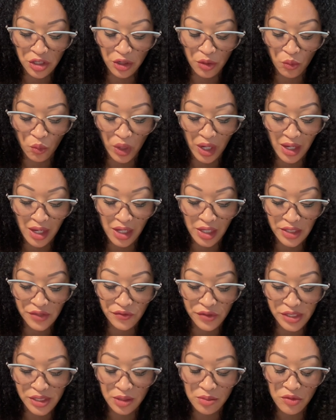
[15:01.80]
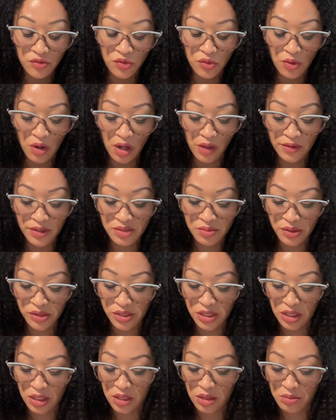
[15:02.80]
their ways. For some of you all, this
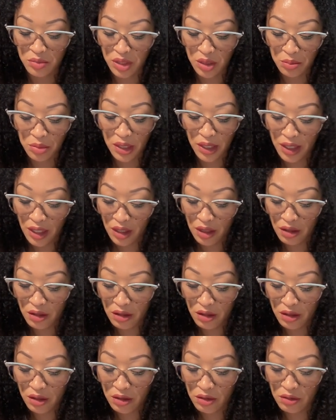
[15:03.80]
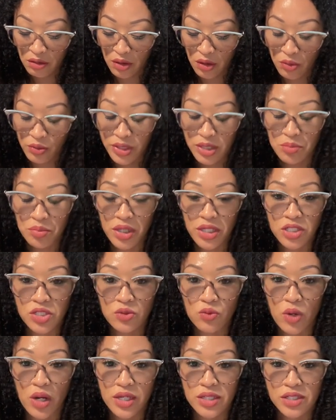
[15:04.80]
person could be a player, you know, with the Page of
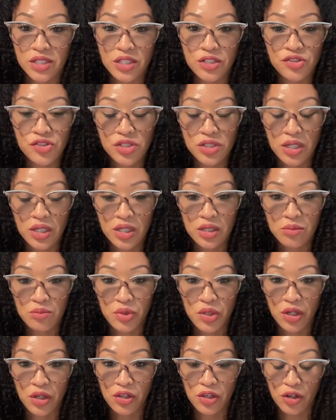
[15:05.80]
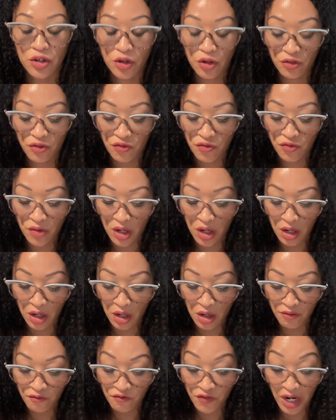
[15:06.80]
Wands energy. They could be a younger
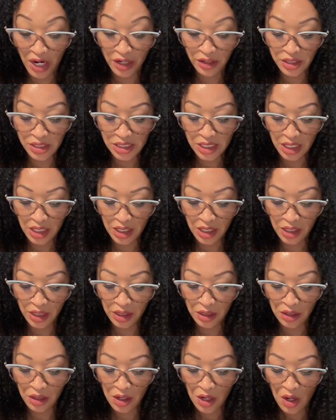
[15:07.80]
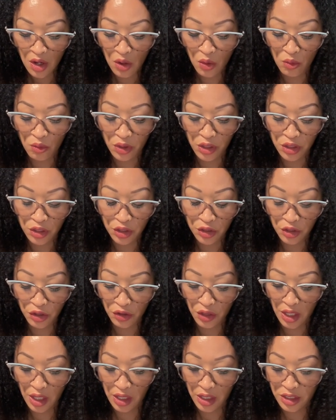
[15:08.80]
fire sign, or a younger
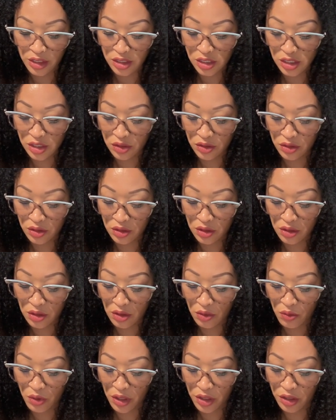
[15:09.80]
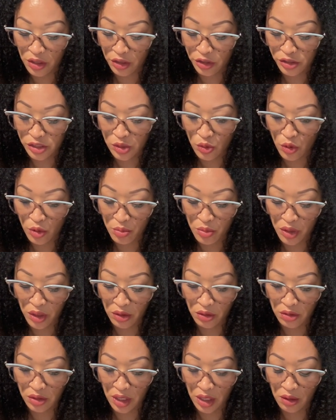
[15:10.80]
Cancer, or a younger
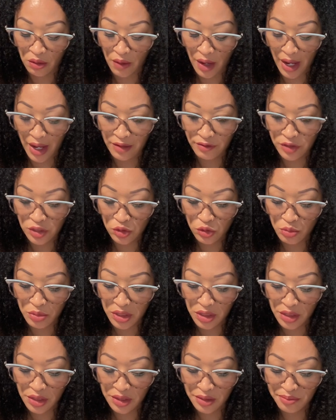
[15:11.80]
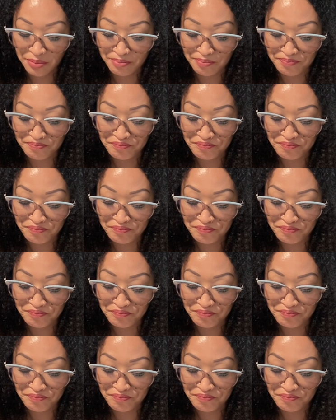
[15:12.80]
Scorpio. They don't have to be.